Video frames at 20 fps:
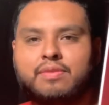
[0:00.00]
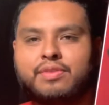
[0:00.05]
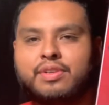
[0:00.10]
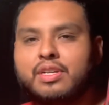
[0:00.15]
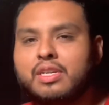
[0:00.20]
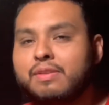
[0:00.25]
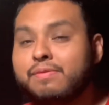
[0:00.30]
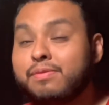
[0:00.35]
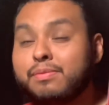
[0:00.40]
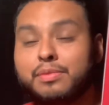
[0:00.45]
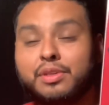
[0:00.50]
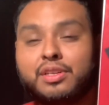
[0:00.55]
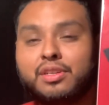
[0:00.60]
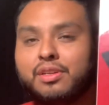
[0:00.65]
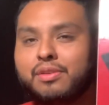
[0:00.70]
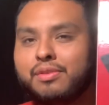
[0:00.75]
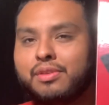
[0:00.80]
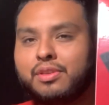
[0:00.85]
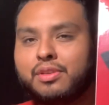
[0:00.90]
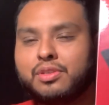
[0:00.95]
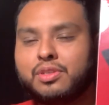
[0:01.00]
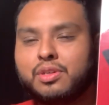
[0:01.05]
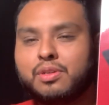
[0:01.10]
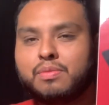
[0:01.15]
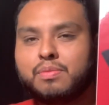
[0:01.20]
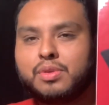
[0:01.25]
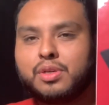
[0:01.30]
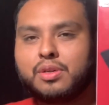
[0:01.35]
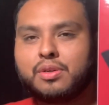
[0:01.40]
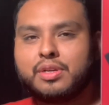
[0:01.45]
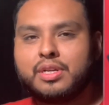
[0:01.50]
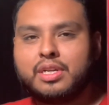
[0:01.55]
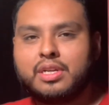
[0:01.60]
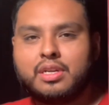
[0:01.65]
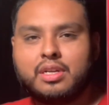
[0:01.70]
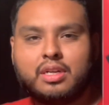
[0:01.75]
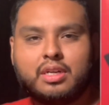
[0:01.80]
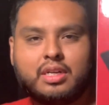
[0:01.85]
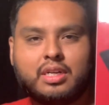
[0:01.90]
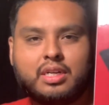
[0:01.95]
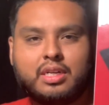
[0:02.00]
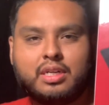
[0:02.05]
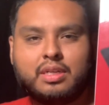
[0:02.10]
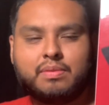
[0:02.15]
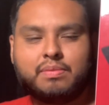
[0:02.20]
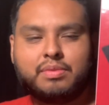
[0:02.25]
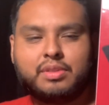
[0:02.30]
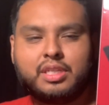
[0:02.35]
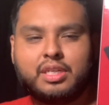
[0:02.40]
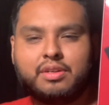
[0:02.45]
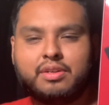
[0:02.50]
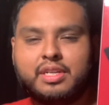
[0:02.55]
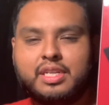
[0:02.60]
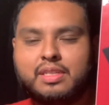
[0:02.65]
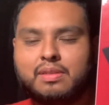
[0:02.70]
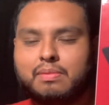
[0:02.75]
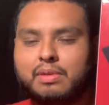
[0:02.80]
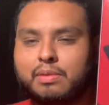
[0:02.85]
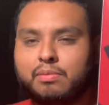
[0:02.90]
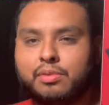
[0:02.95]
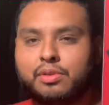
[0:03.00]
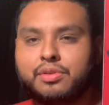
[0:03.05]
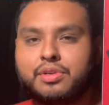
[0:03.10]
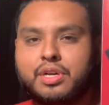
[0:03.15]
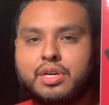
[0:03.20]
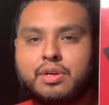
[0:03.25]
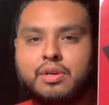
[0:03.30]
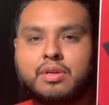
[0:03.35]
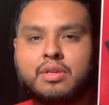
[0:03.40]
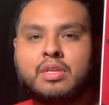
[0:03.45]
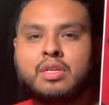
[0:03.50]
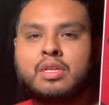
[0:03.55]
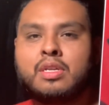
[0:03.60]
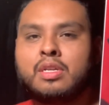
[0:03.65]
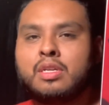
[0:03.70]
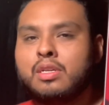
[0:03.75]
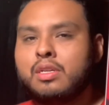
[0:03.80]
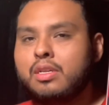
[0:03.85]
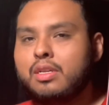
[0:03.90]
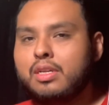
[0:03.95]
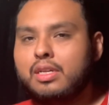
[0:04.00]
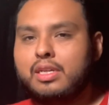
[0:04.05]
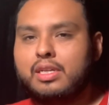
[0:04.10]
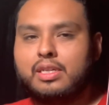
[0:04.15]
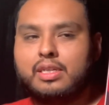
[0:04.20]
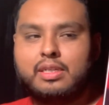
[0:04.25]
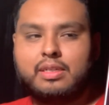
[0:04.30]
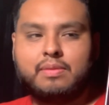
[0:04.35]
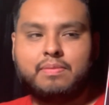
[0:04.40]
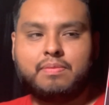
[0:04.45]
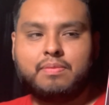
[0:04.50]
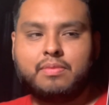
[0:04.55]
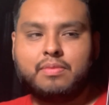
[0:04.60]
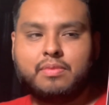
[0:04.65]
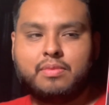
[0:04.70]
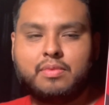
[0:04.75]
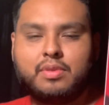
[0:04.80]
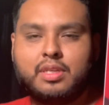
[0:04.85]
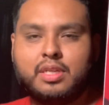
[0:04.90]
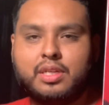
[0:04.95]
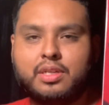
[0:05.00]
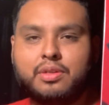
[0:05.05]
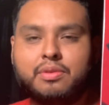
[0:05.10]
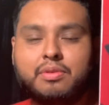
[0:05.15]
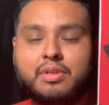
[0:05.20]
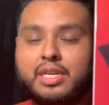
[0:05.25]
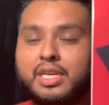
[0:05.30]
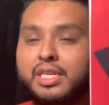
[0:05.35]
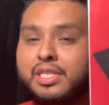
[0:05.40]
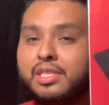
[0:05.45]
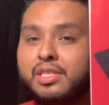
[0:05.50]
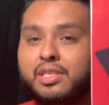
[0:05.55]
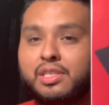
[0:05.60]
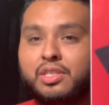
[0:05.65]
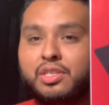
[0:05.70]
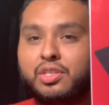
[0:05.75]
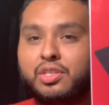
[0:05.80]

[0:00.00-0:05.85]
you're not familiar with the Tone Poet series by Blue Note, they do an excellent